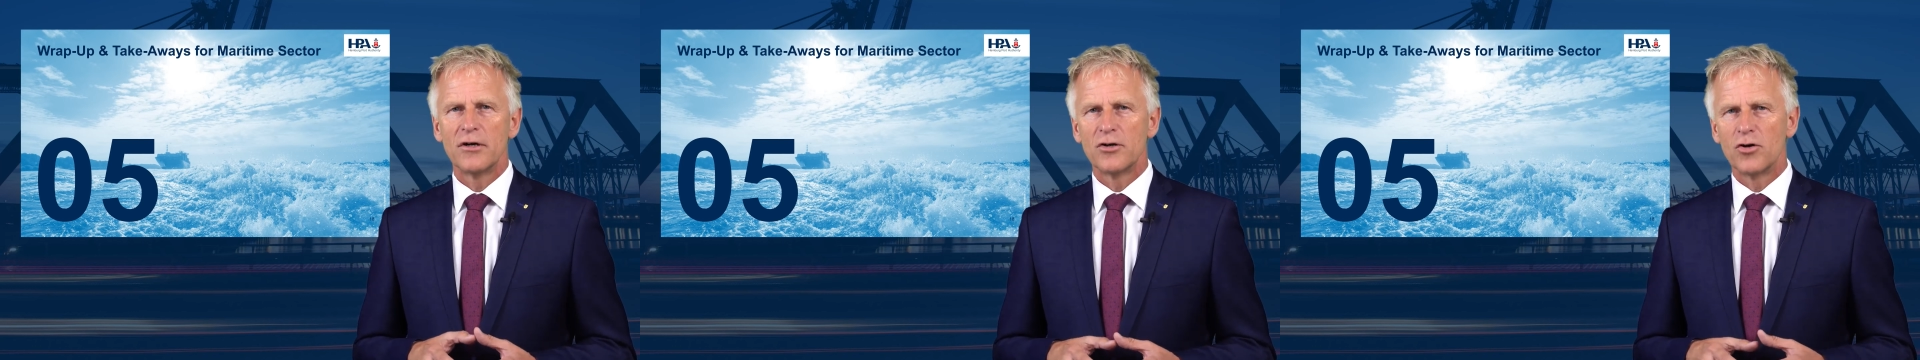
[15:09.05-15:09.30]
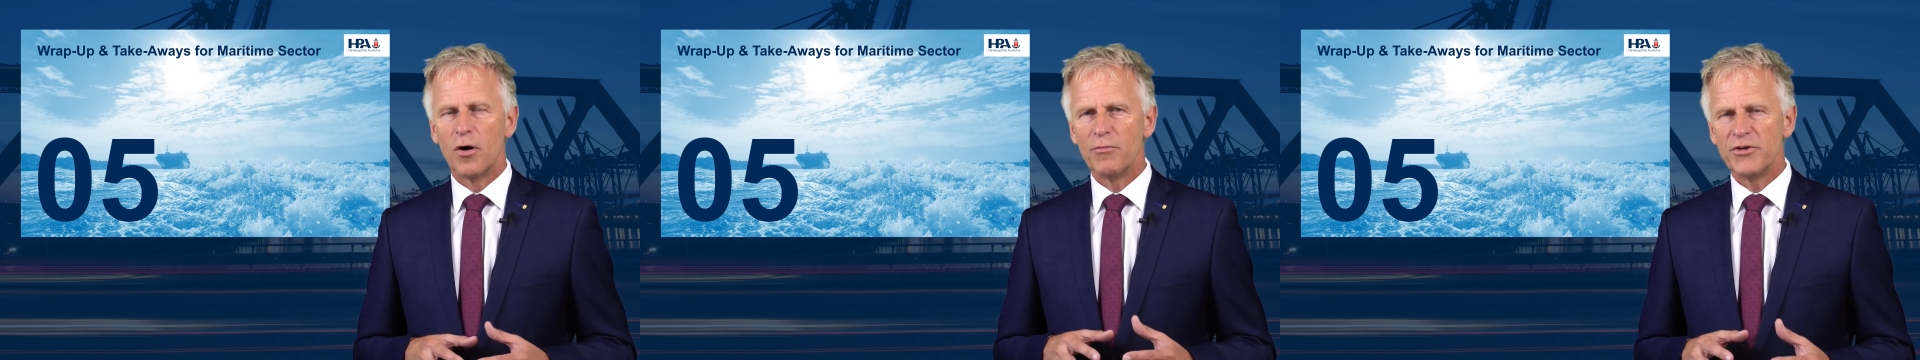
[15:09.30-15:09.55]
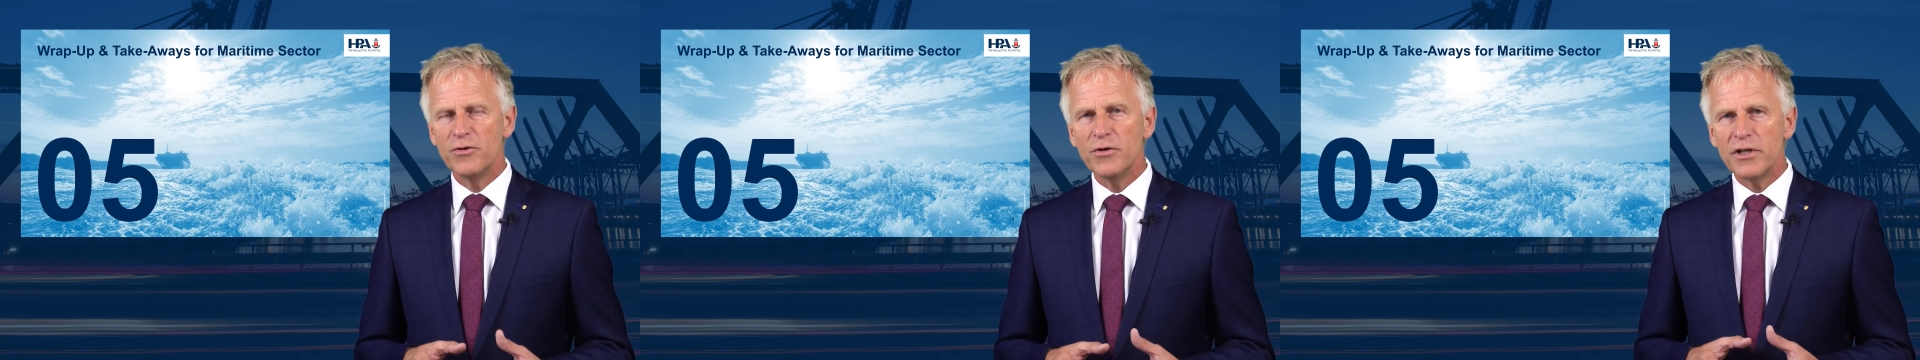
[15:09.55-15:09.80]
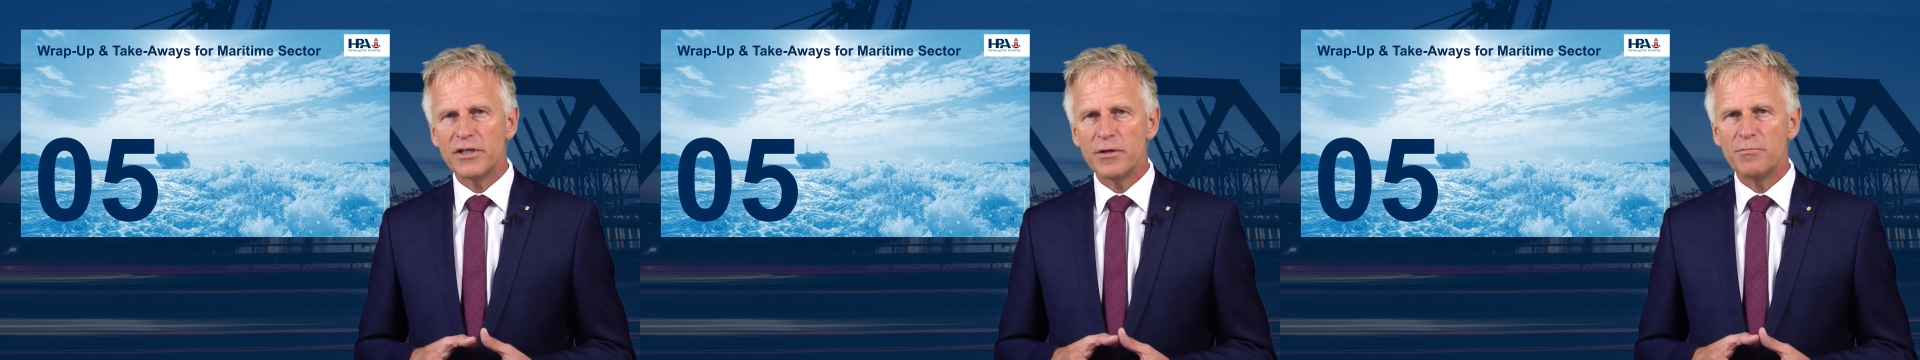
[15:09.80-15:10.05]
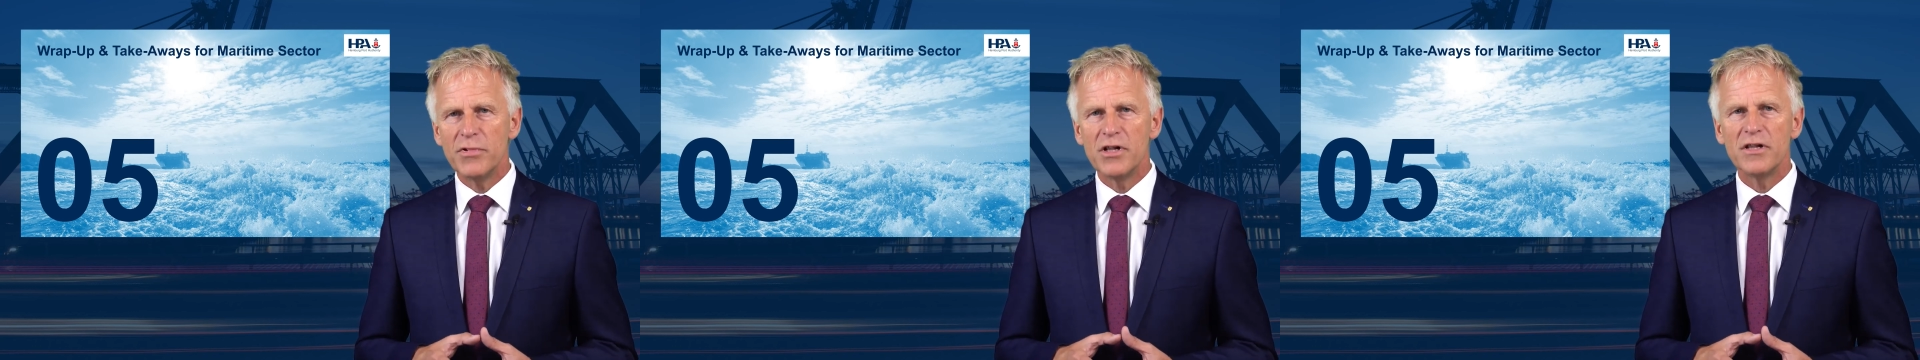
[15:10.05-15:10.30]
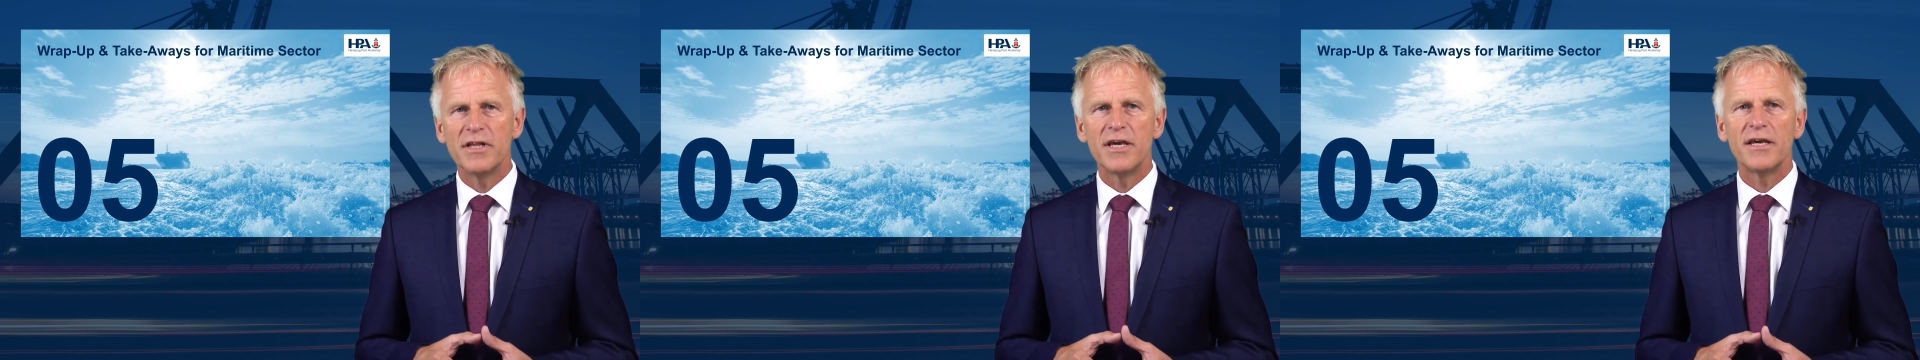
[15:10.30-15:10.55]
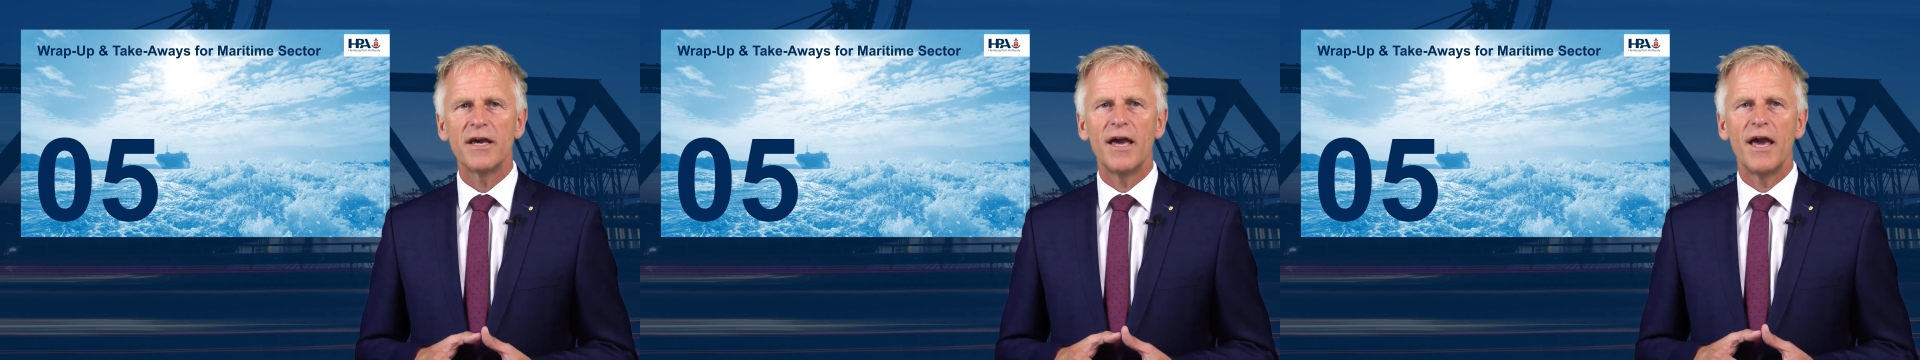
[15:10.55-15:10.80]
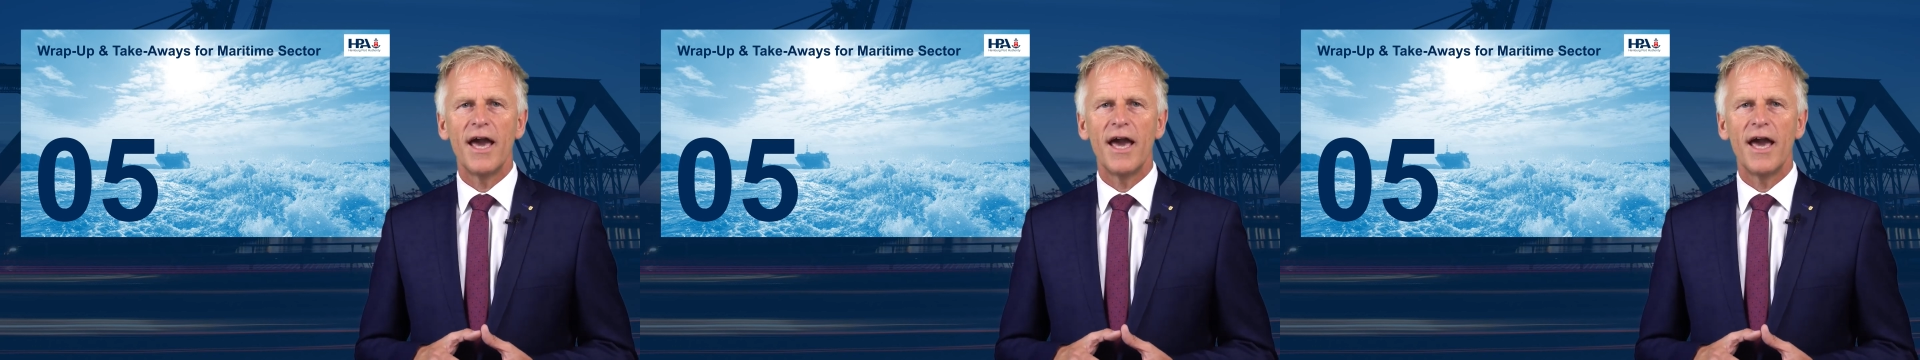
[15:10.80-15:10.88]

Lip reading: Community building